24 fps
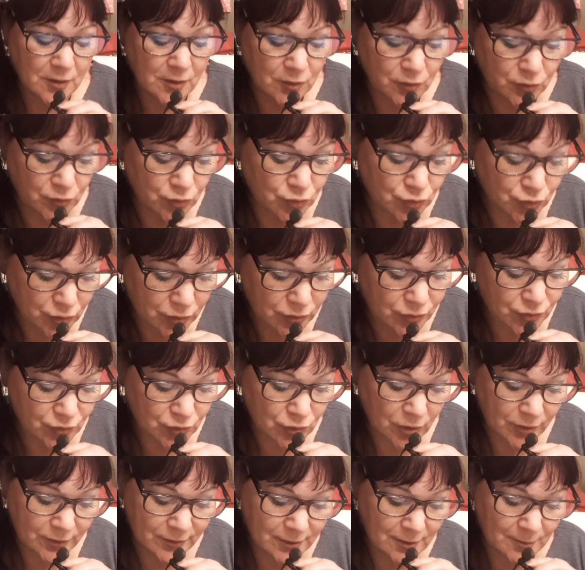you should
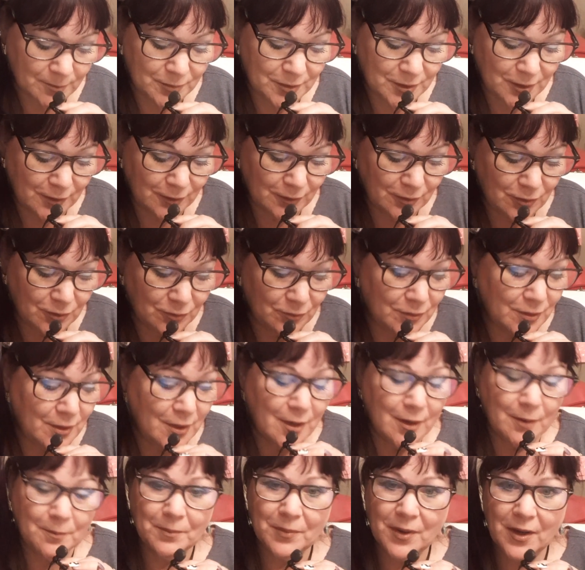start something new.
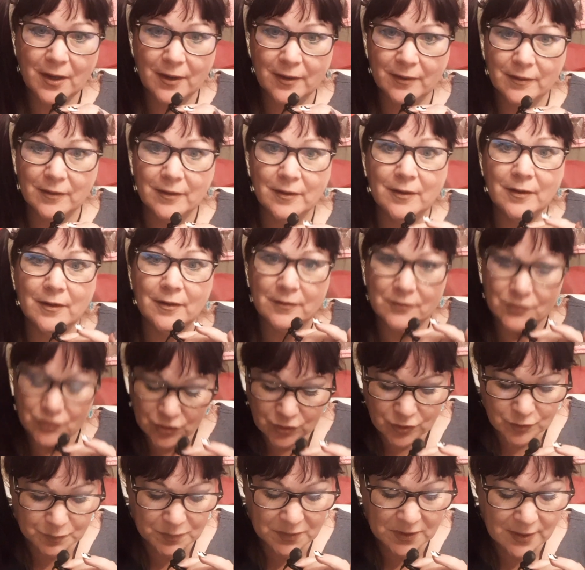But
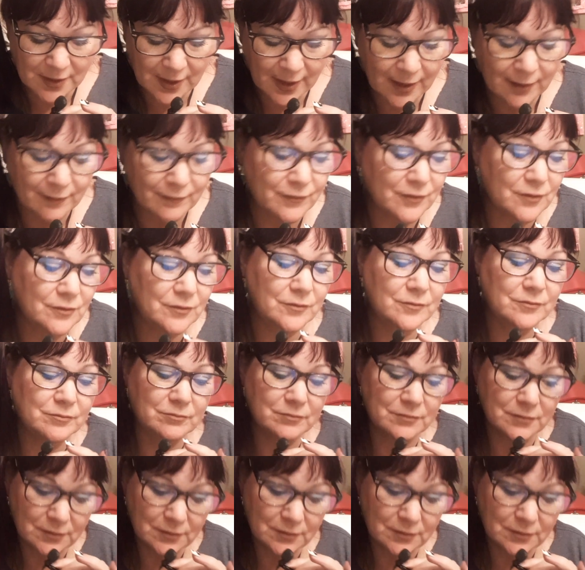just be careful.